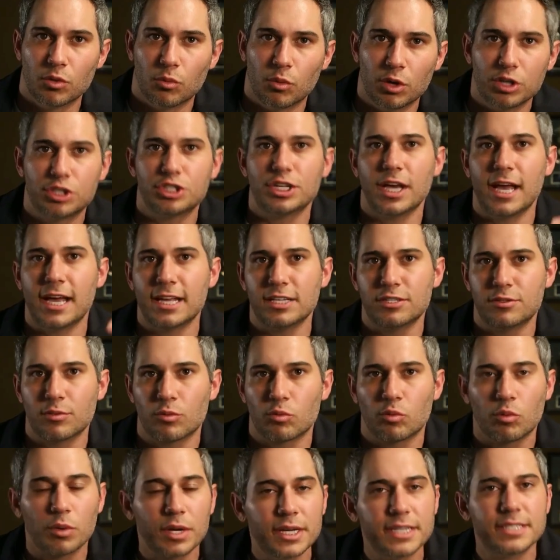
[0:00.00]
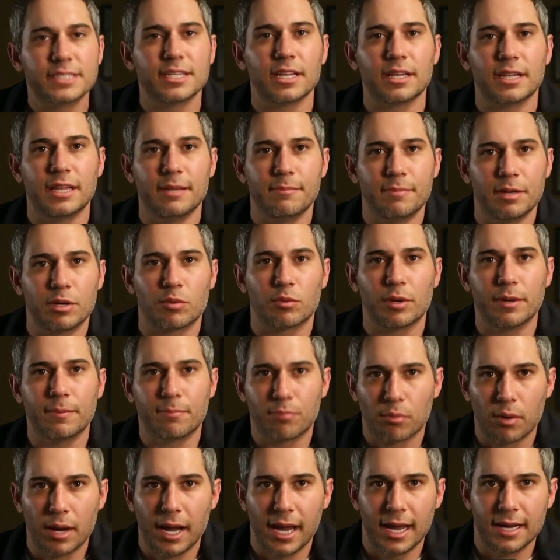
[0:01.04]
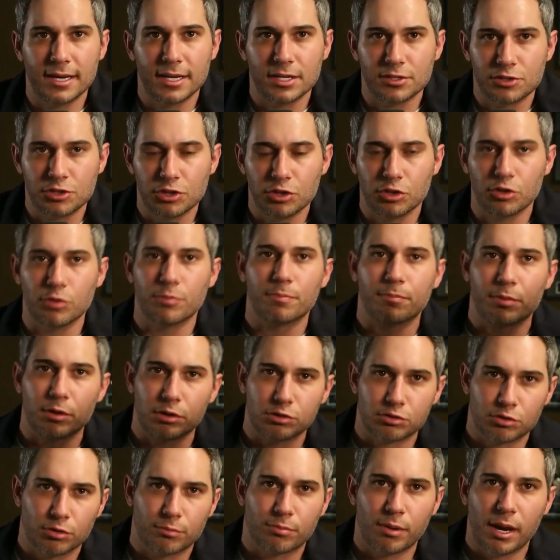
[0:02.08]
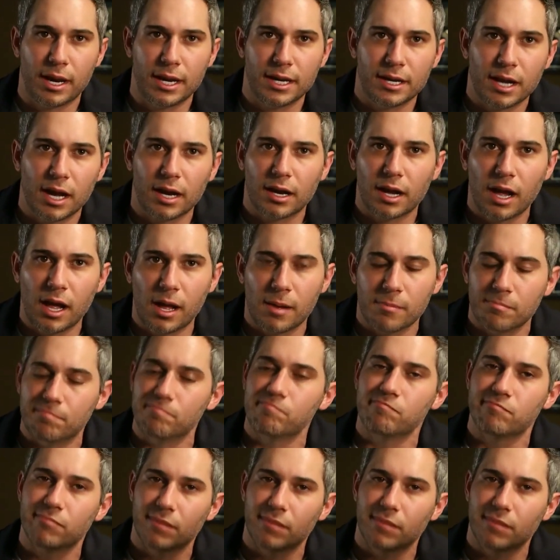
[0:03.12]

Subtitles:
which has recently been rebranded to personalbranding.com,